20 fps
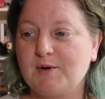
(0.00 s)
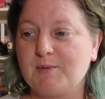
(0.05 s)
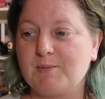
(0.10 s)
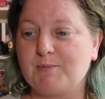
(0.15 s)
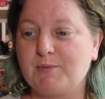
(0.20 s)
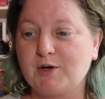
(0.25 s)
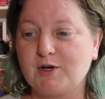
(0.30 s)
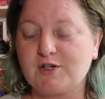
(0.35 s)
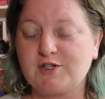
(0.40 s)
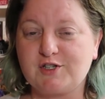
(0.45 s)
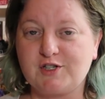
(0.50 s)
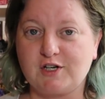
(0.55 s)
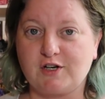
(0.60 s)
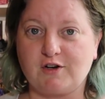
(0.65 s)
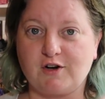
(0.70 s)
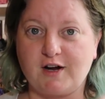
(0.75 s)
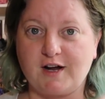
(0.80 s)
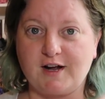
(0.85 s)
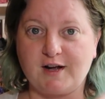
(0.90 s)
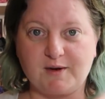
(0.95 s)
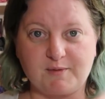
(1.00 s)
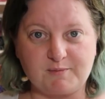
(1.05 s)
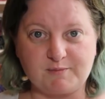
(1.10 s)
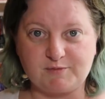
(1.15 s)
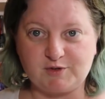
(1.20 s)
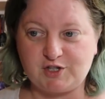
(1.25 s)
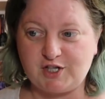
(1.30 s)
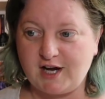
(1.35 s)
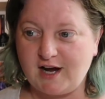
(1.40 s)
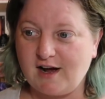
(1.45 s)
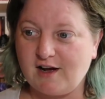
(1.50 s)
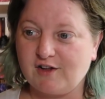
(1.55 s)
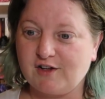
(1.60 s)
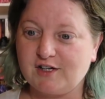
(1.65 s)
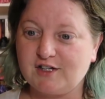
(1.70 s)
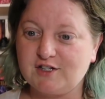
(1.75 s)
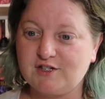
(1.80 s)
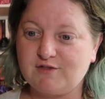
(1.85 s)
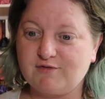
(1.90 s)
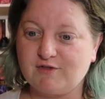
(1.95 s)
Bookstagram
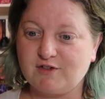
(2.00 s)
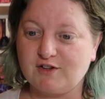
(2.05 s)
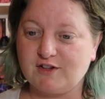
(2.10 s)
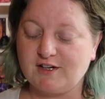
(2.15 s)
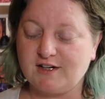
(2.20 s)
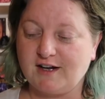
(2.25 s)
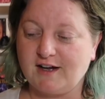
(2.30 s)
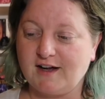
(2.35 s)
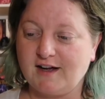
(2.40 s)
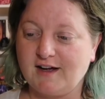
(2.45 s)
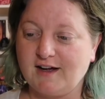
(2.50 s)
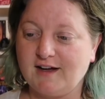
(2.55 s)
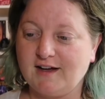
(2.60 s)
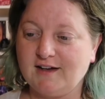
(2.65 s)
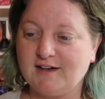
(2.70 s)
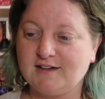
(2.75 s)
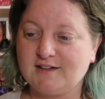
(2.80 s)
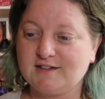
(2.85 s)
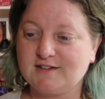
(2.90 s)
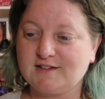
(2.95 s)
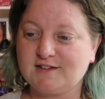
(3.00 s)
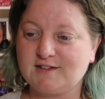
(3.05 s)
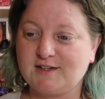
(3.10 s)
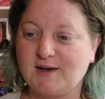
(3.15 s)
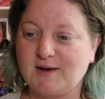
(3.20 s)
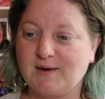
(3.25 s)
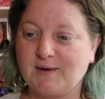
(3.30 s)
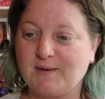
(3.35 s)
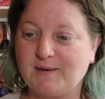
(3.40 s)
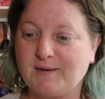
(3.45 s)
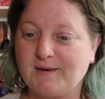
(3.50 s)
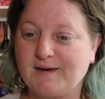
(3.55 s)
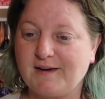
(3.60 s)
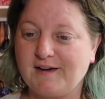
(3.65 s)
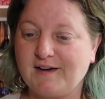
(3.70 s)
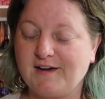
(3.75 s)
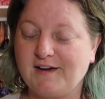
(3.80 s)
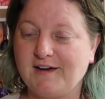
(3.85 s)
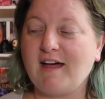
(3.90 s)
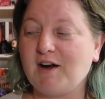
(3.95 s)
challenge for the day. So
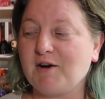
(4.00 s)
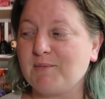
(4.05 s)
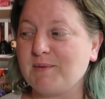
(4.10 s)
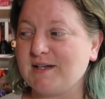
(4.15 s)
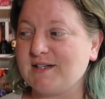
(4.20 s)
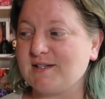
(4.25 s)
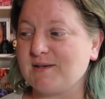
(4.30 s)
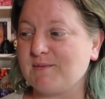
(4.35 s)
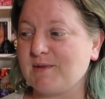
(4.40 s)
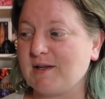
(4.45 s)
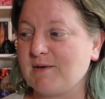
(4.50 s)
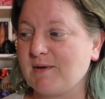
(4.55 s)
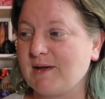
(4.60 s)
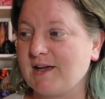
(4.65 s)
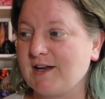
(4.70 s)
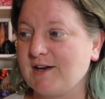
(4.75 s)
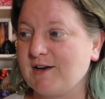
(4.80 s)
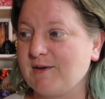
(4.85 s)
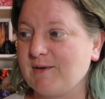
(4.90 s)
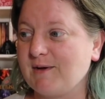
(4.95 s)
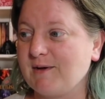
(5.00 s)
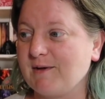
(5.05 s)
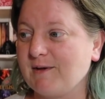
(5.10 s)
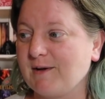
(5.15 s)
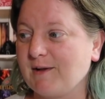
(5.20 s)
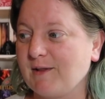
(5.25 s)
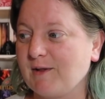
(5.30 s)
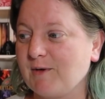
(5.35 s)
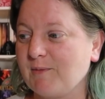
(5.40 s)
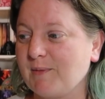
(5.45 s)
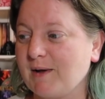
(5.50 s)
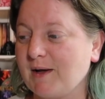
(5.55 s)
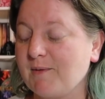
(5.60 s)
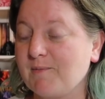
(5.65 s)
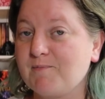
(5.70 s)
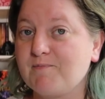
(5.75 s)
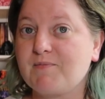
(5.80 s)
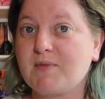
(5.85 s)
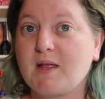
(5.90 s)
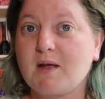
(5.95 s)
that'll be something we can do here in a little
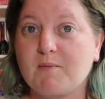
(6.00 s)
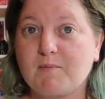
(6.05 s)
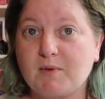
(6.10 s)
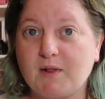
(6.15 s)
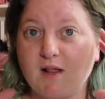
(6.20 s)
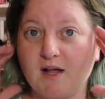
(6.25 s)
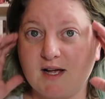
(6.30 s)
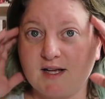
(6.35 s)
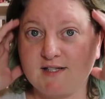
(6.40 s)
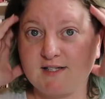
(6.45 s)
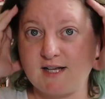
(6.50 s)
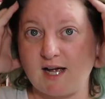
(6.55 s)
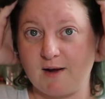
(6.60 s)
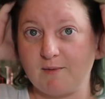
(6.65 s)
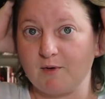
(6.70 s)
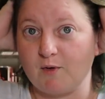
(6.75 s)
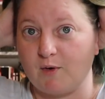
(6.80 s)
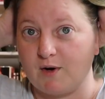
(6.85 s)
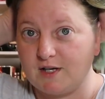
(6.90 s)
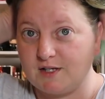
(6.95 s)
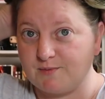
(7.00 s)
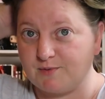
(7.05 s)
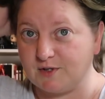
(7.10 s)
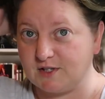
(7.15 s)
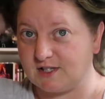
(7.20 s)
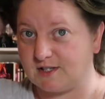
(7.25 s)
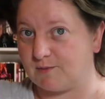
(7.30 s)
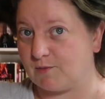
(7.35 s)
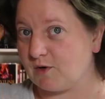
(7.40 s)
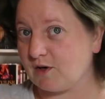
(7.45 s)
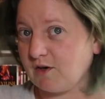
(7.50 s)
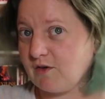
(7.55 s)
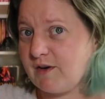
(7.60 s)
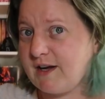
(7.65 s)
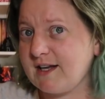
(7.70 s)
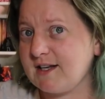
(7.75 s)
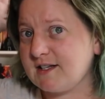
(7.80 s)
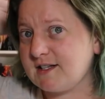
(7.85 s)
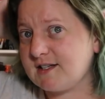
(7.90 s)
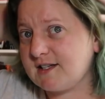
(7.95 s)
bit. Plus, I'm going to put some more
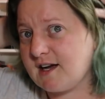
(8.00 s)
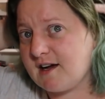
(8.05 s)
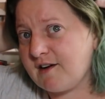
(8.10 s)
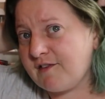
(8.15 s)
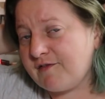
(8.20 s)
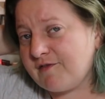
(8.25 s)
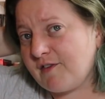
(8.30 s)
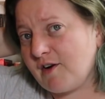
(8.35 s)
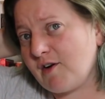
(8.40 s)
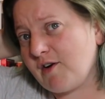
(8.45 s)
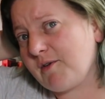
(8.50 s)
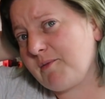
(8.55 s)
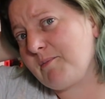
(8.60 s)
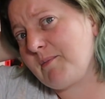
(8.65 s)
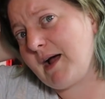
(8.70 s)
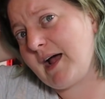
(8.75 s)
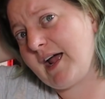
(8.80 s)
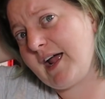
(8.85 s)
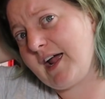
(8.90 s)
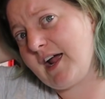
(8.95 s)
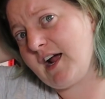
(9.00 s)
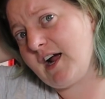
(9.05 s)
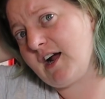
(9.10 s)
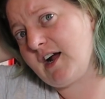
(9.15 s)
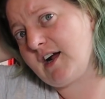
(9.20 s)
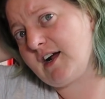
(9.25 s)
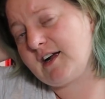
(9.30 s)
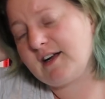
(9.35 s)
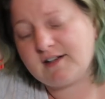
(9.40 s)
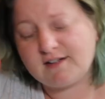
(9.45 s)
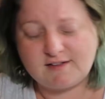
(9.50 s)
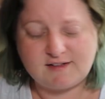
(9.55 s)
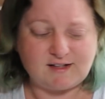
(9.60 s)
green stuff on my hair.